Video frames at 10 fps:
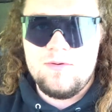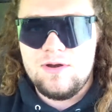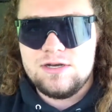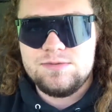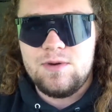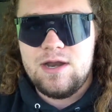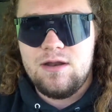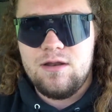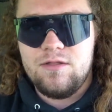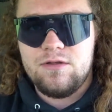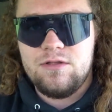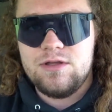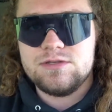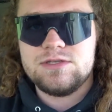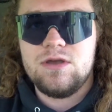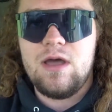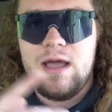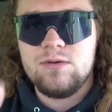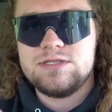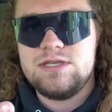we're going to spray it on all the clothes. So
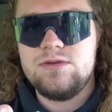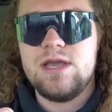I will see you